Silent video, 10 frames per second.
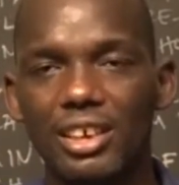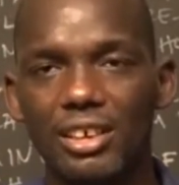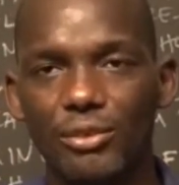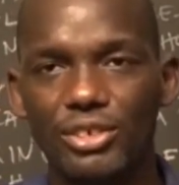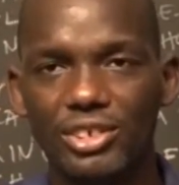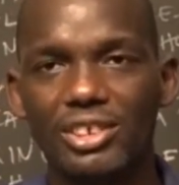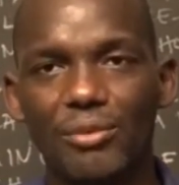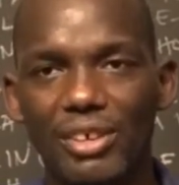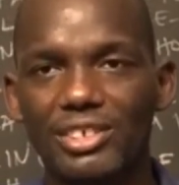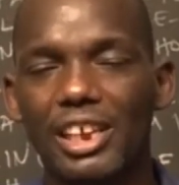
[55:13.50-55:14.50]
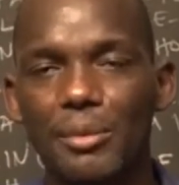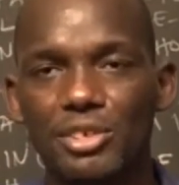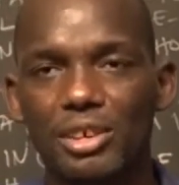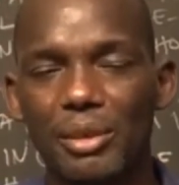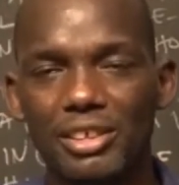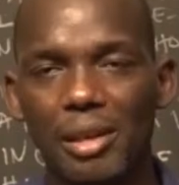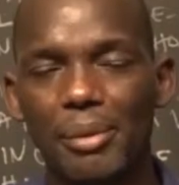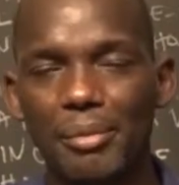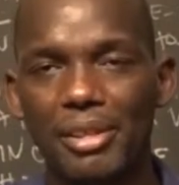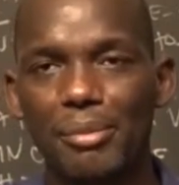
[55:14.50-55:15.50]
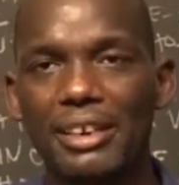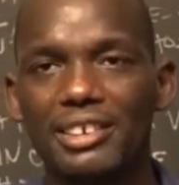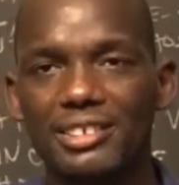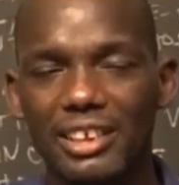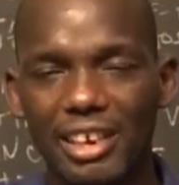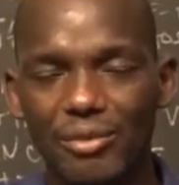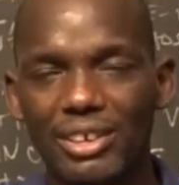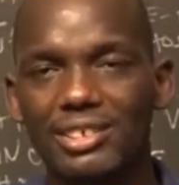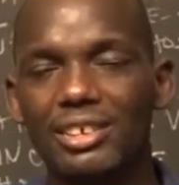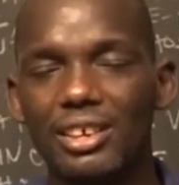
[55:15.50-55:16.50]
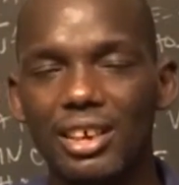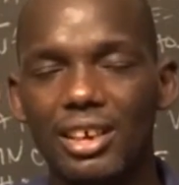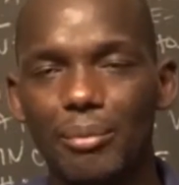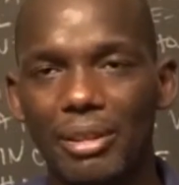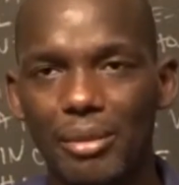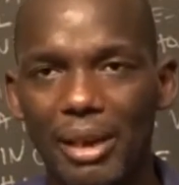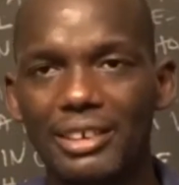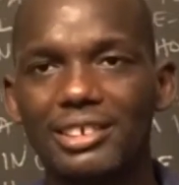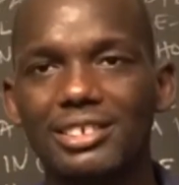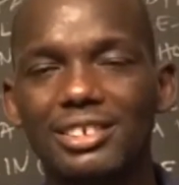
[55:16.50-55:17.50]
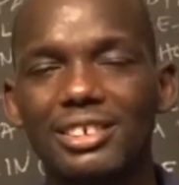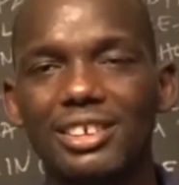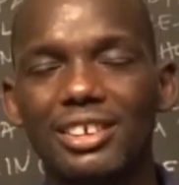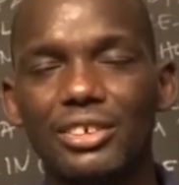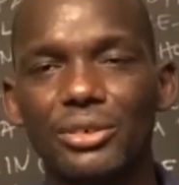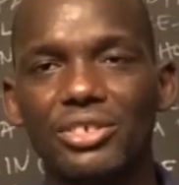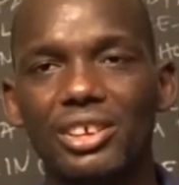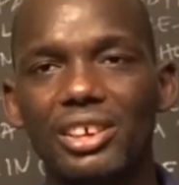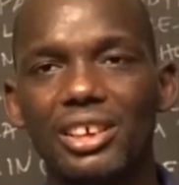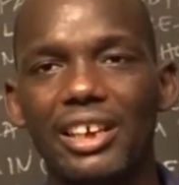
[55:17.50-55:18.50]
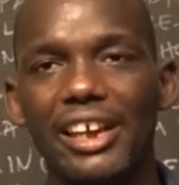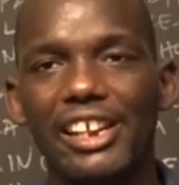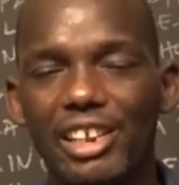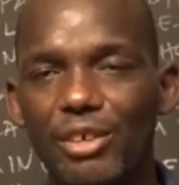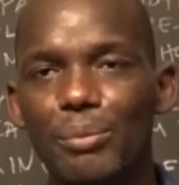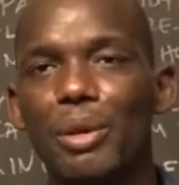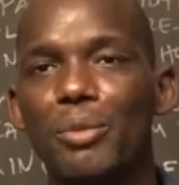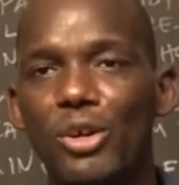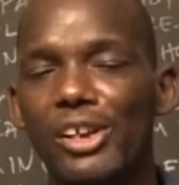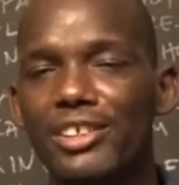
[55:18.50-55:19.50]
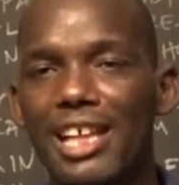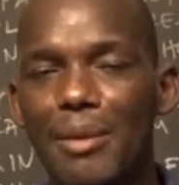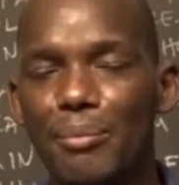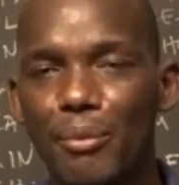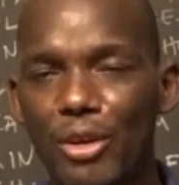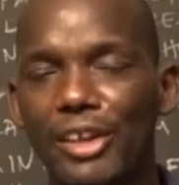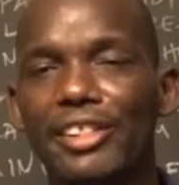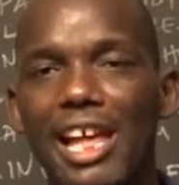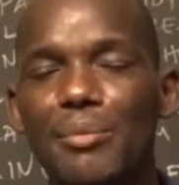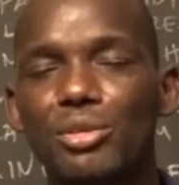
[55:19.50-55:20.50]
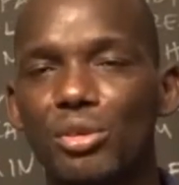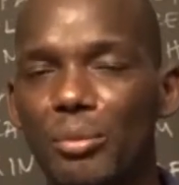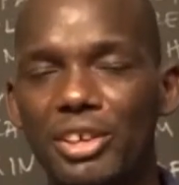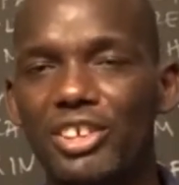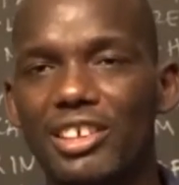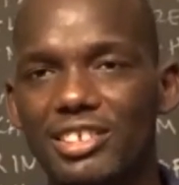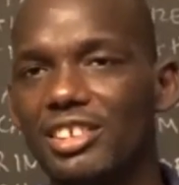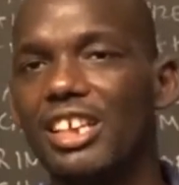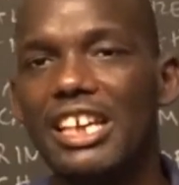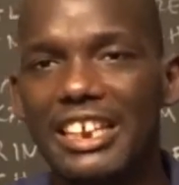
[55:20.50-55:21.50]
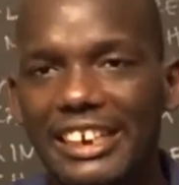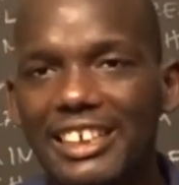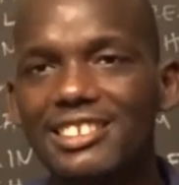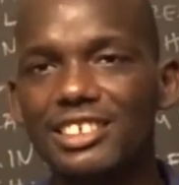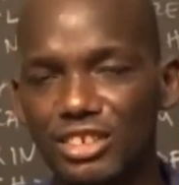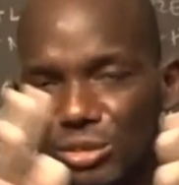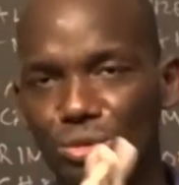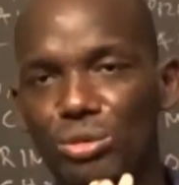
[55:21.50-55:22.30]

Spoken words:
physics, advanced chemistry, basic applied mathematics, and advanced mathematics, you see, and even pre-mock exam, mock exams. We'll be just testing you.